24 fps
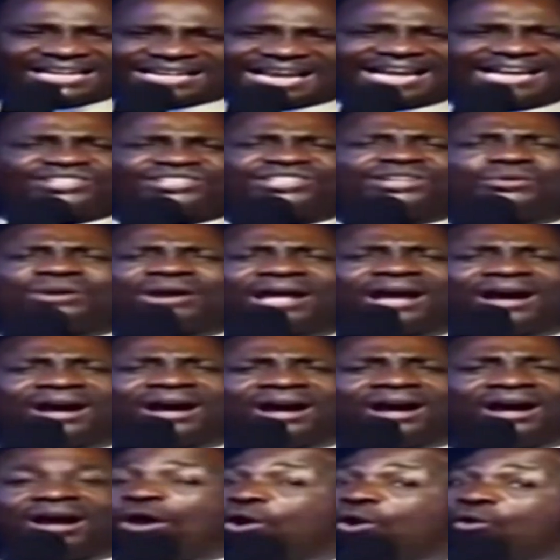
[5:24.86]
in Nigeria.
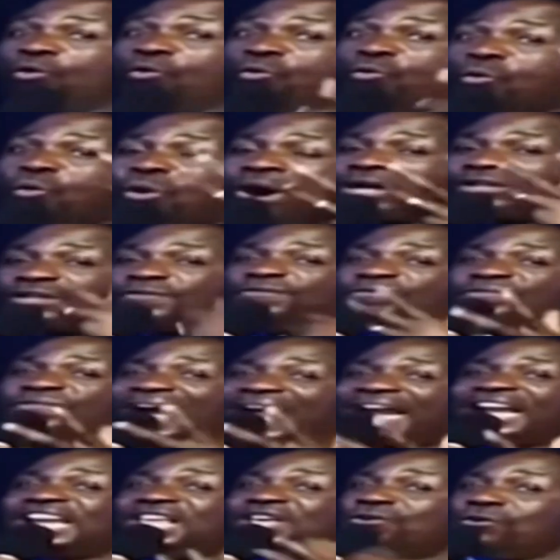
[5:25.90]
What
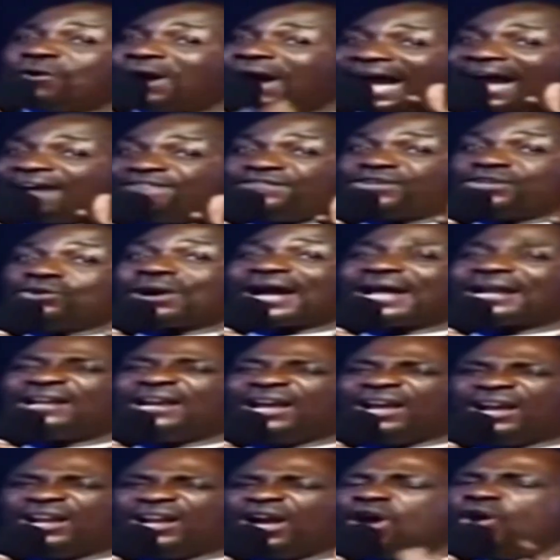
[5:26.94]
value have you
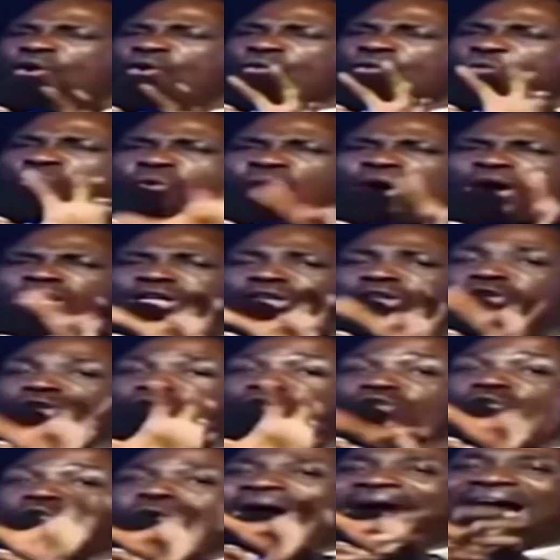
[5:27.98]
added? What do
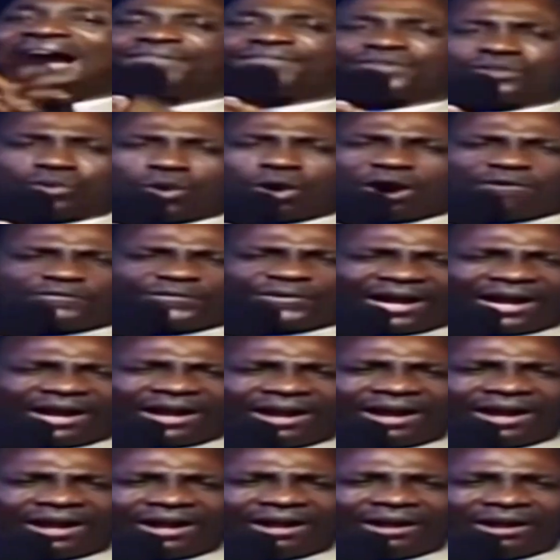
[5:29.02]
you have to offer?
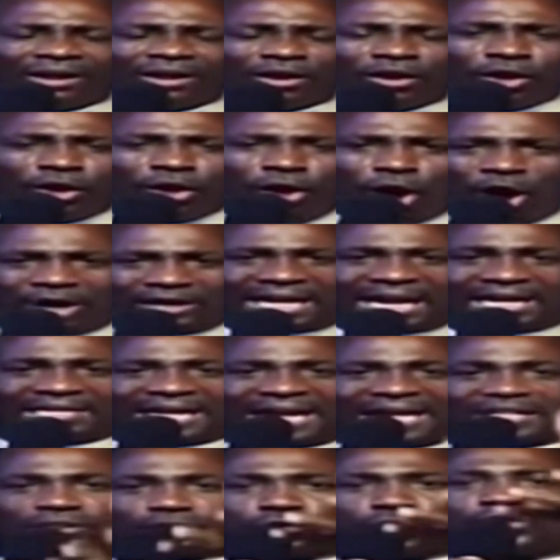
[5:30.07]
Other
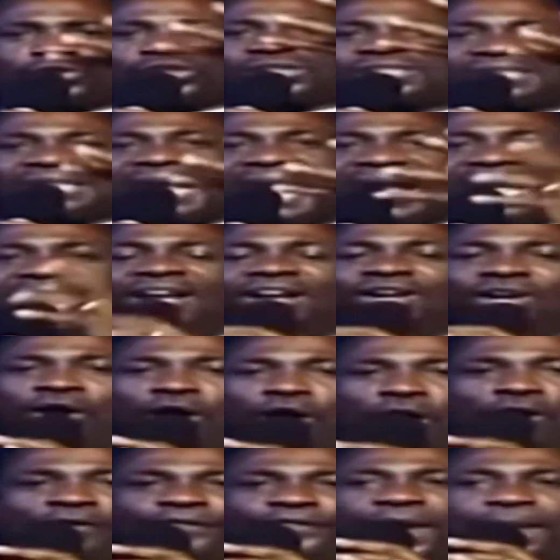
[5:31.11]
than to stay
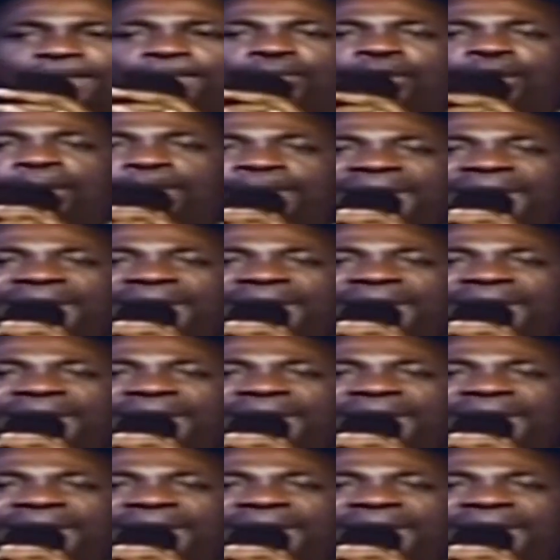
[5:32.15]
on the